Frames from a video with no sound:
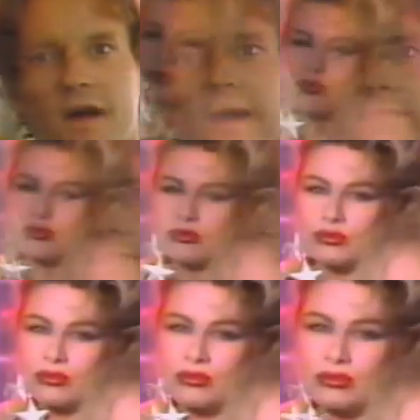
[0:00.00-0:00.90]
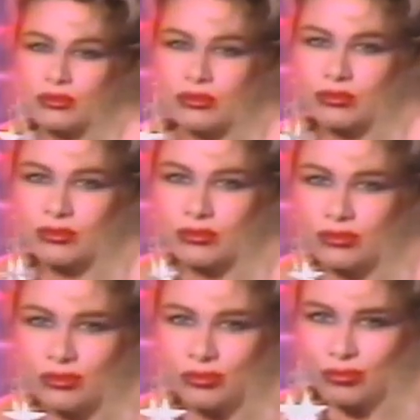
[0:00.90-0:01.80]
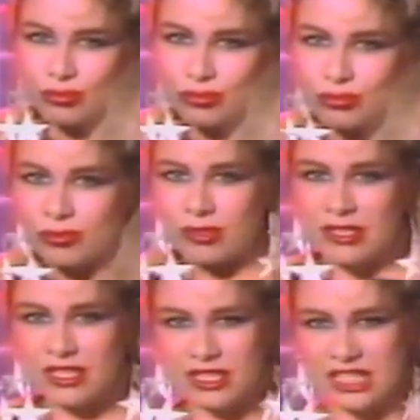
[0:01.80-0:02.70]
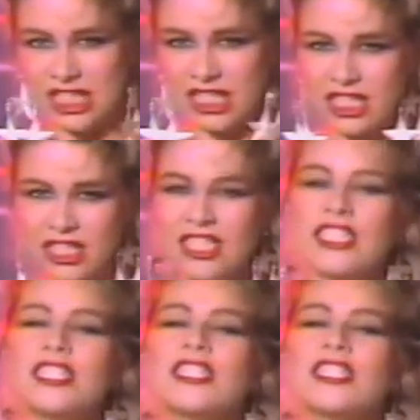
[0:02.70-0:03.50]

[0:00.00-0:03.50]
obviously the first thing that says hello is the first thing that meets the eye.